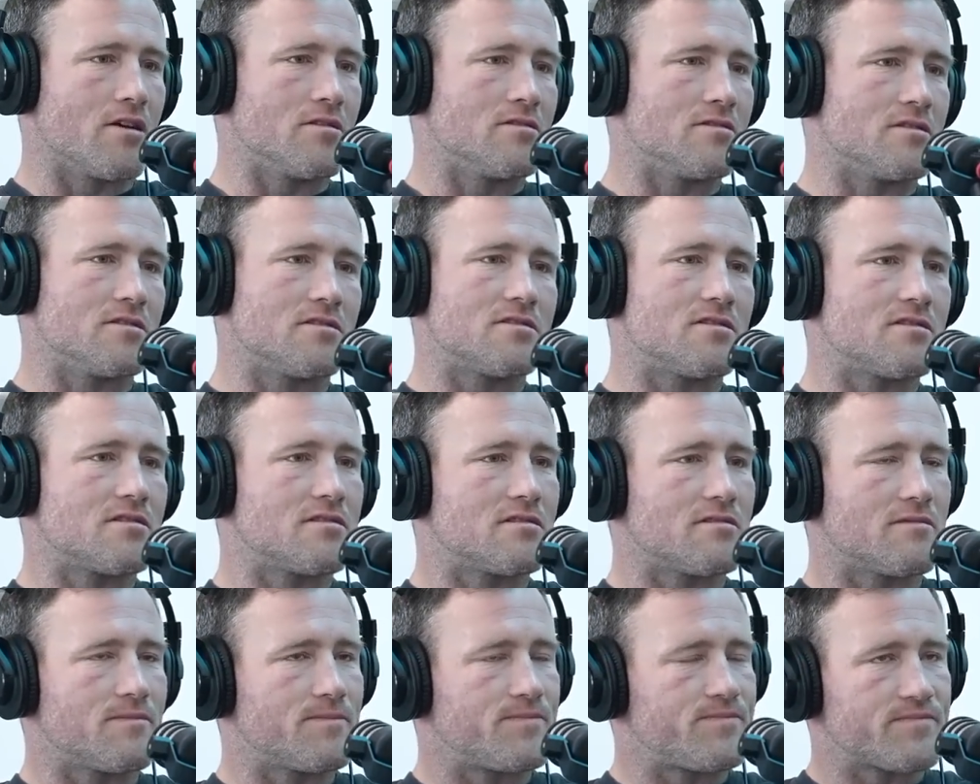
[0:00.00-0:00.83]
It's
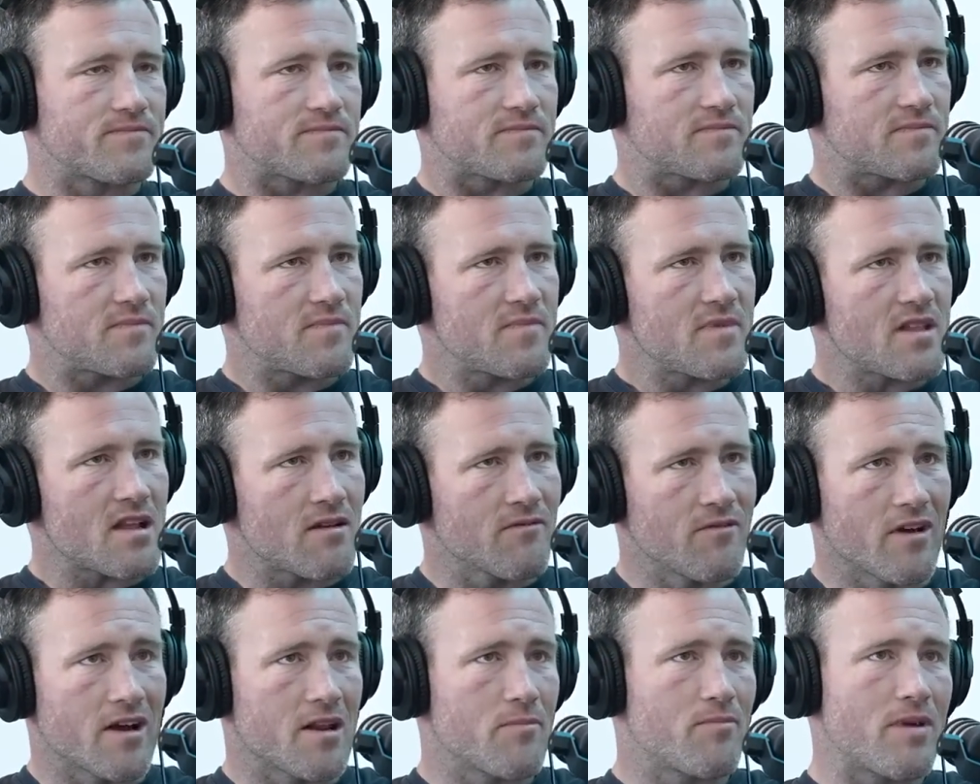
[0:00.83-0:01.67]

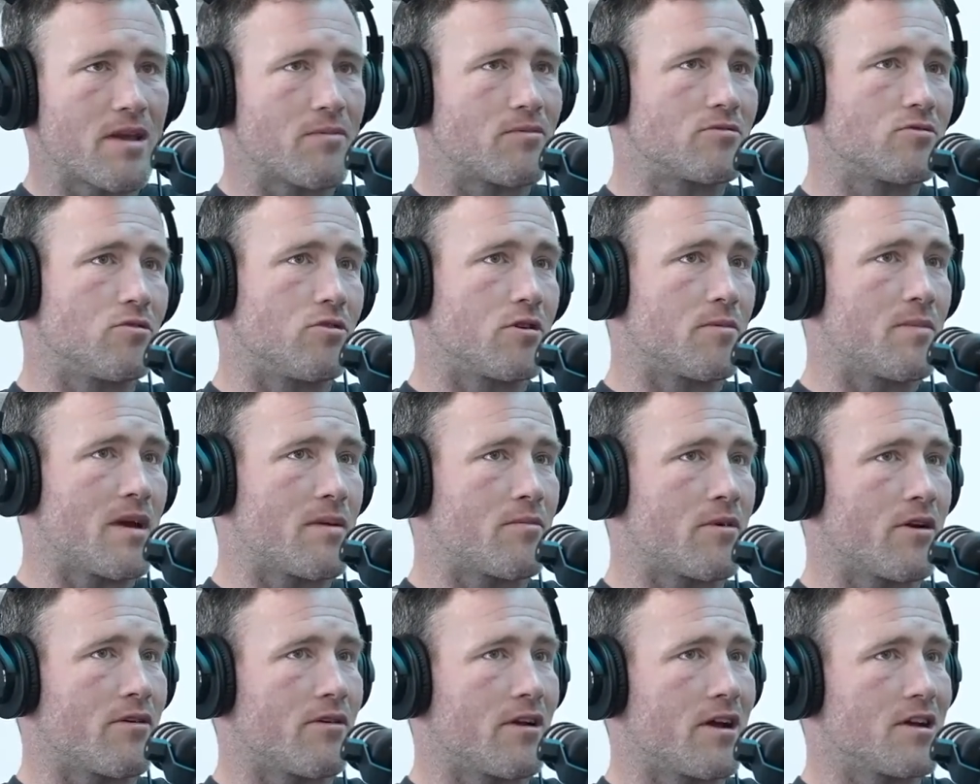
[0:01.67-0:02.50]
funny, people talk about my
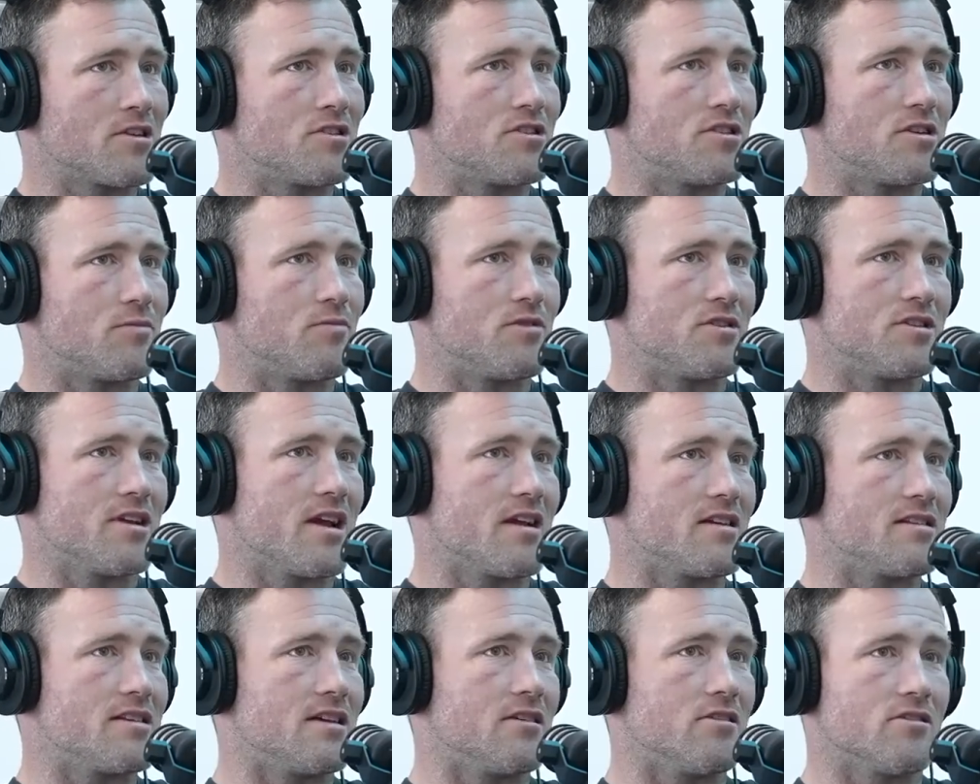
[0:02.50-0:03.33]
relationship with
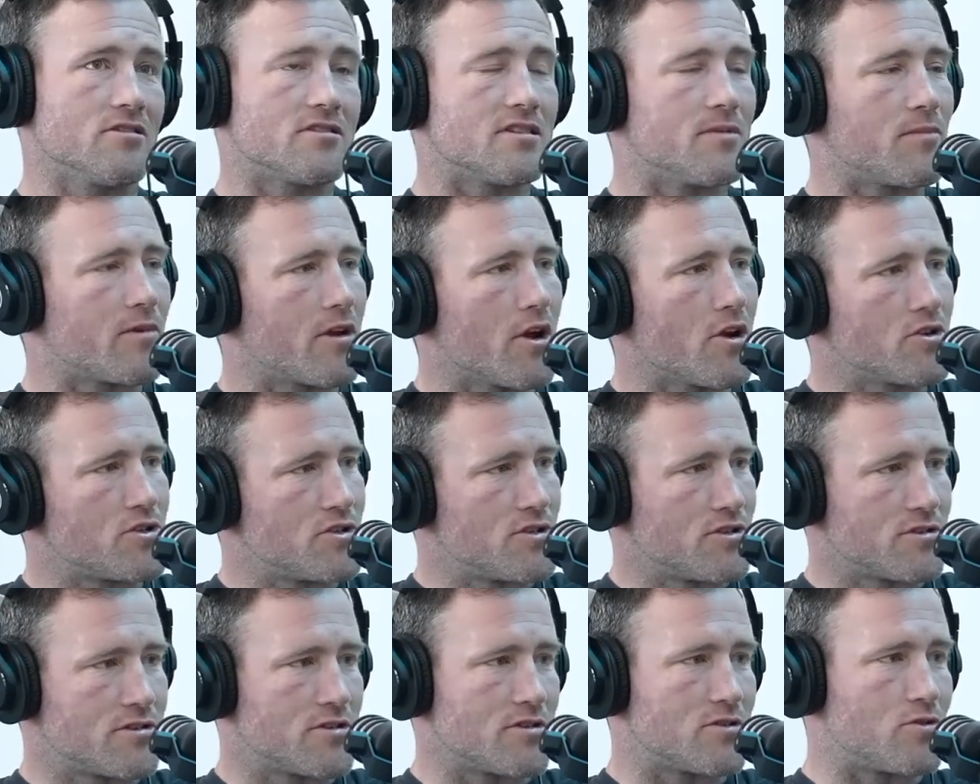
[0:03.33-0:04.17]
JT a lot. Some coaches
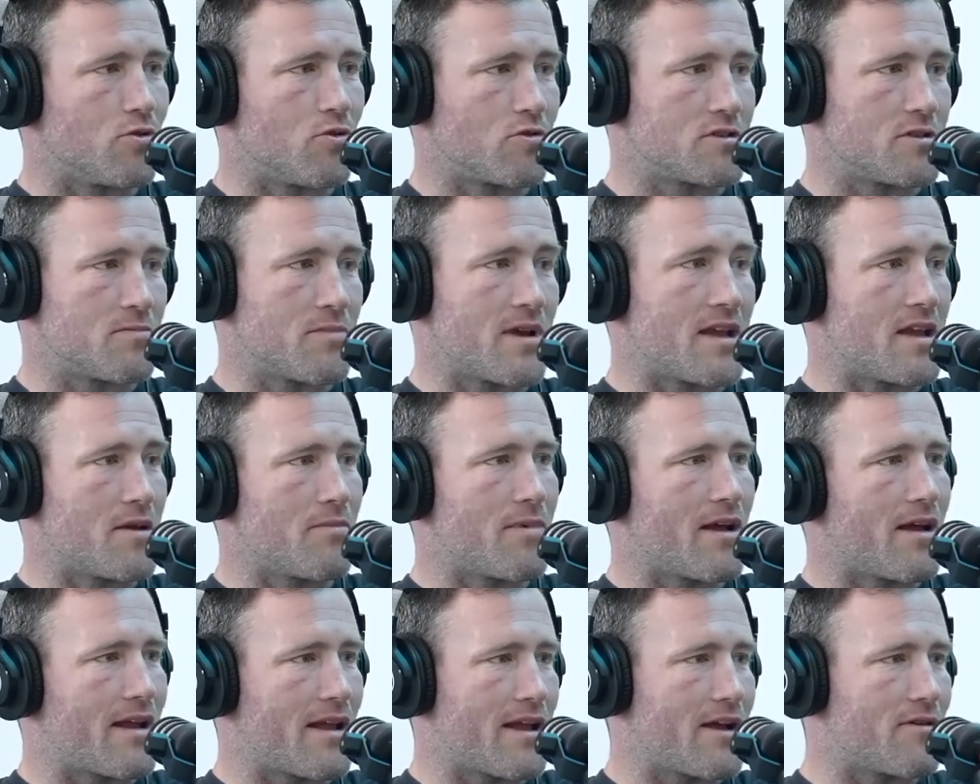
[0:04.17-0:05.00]
used to talk to me about
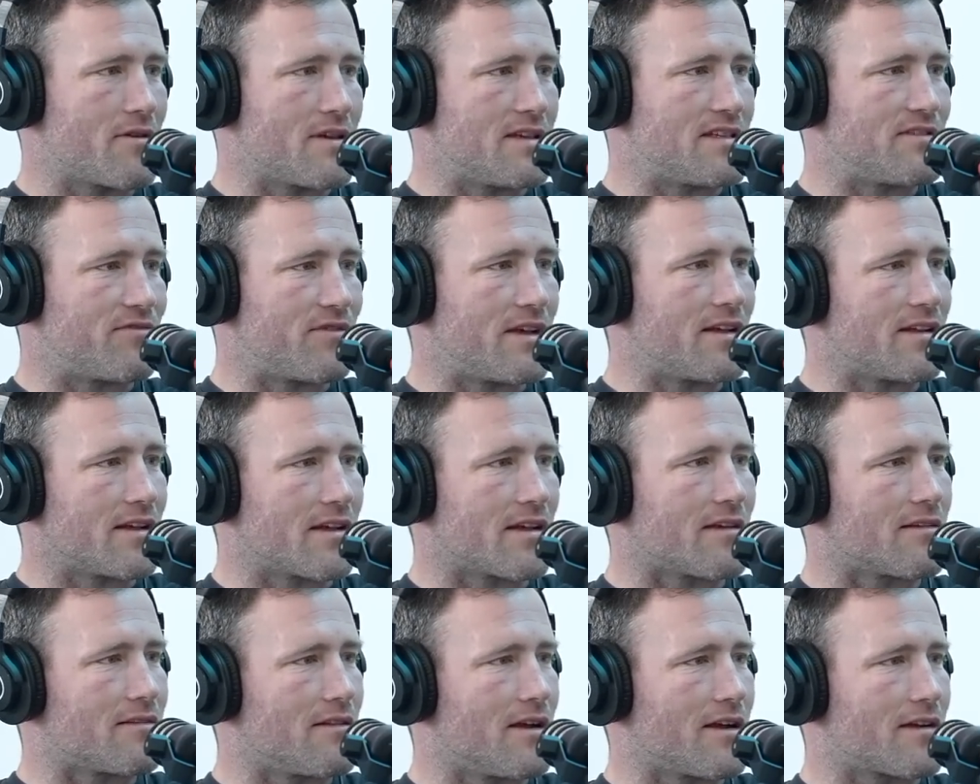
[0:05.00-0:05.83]
how he's feeling,
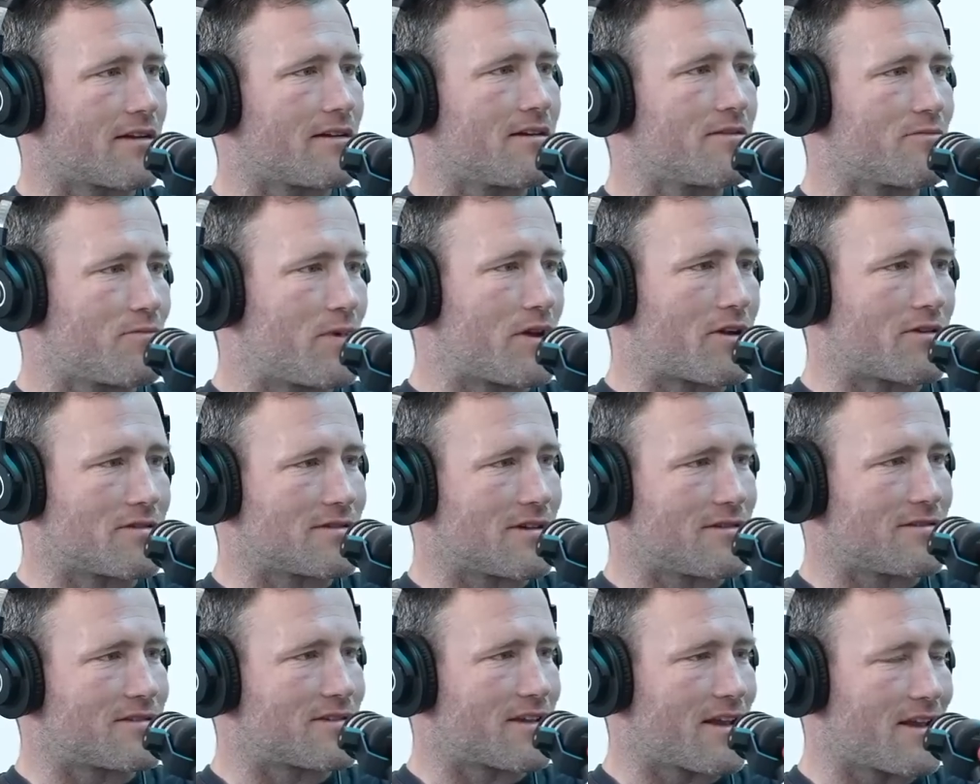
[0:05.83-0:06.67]
like, because they're
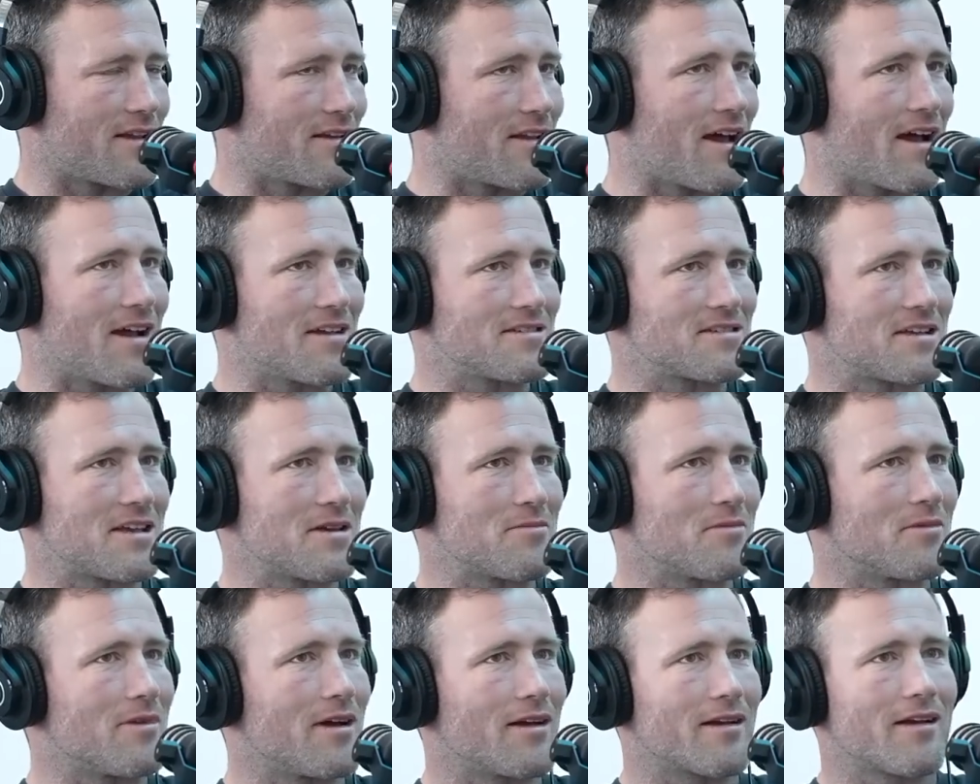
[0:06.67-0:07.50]
scared to ask him. I'm
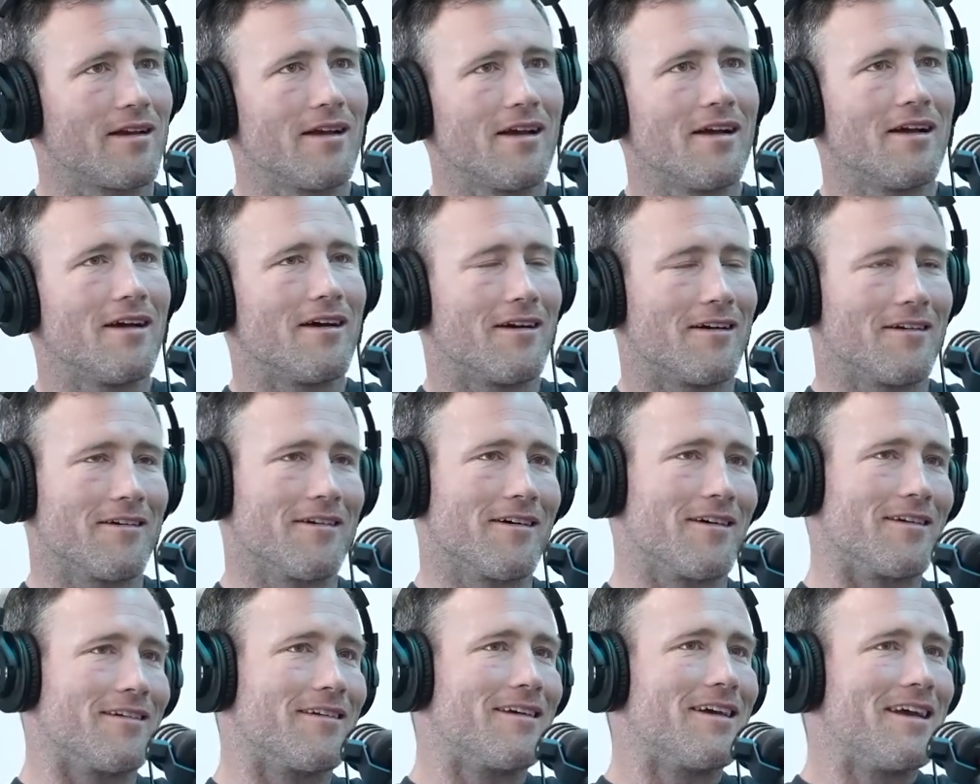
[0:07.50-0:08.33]
like, all
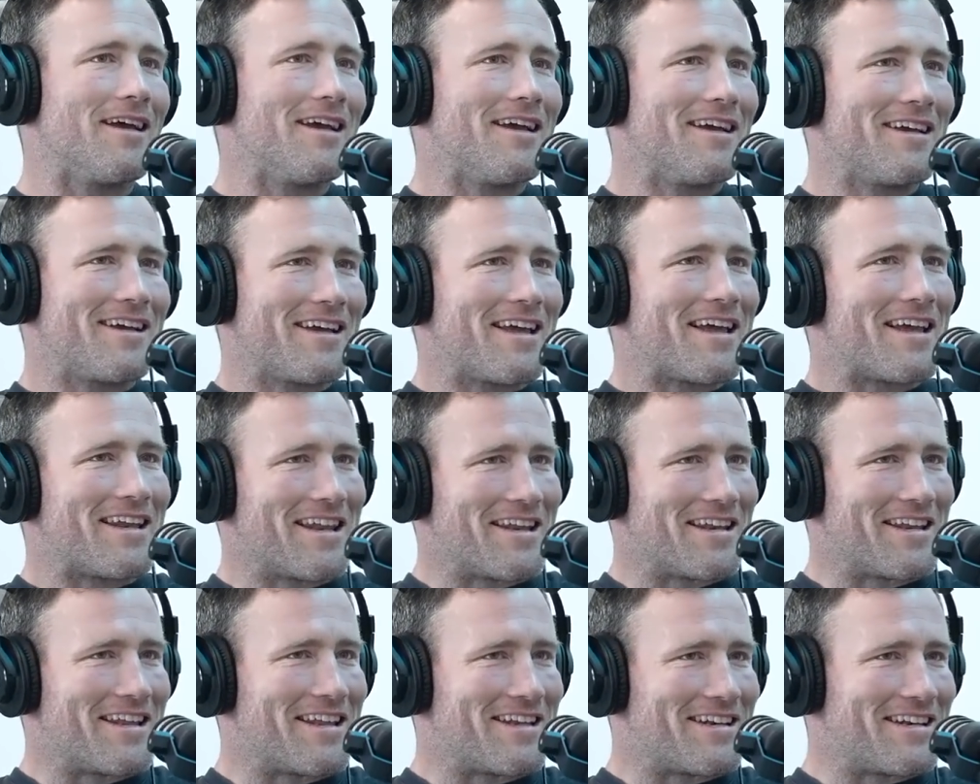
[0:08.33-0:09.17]

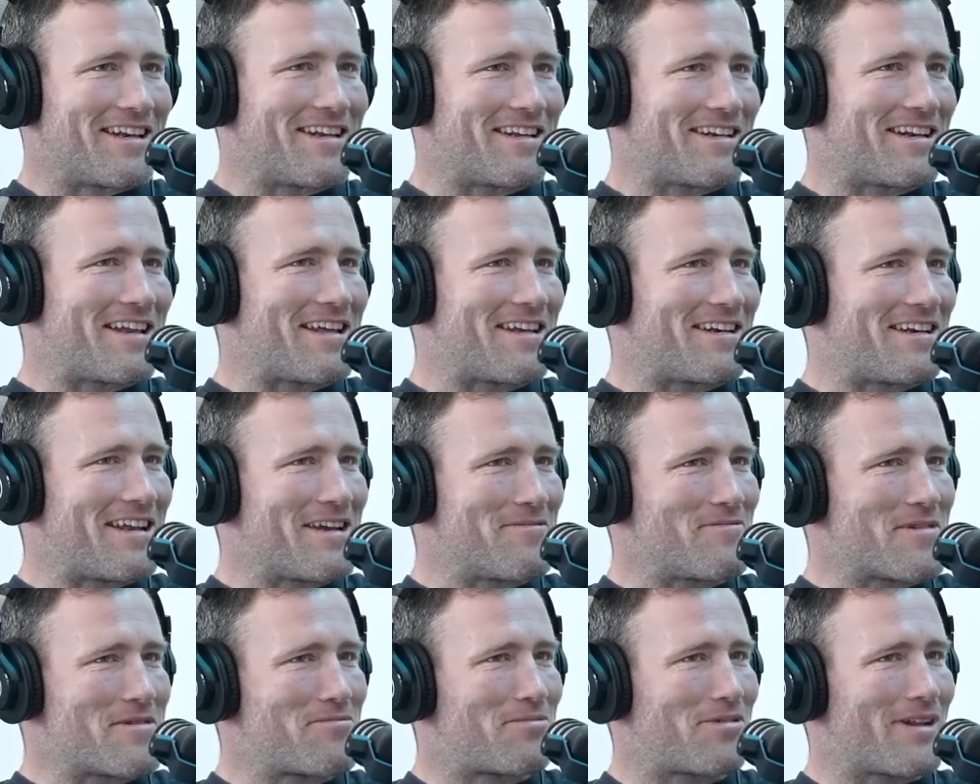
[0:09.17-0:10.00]
right, let
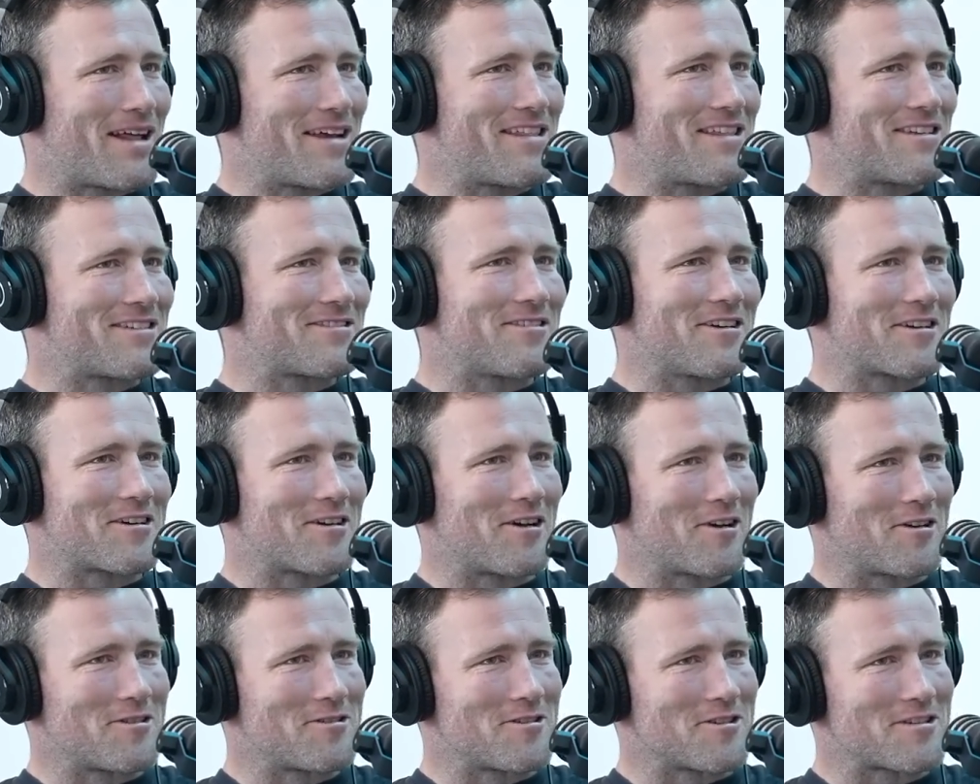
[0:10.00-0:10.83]
me play the
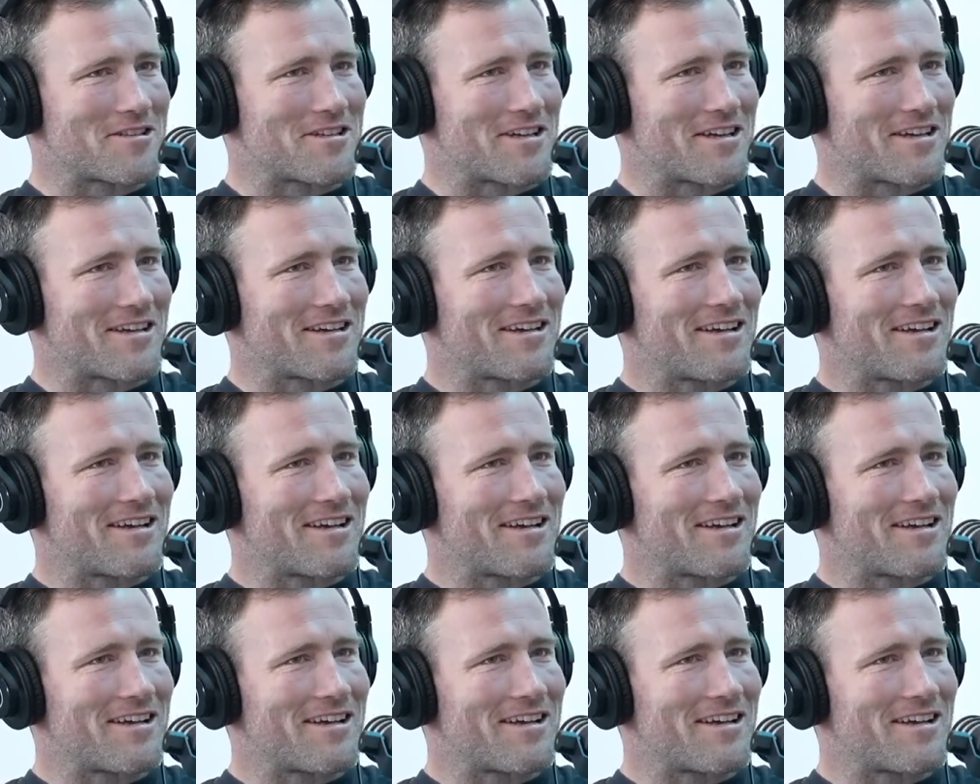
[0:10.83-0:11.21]
psychologist here.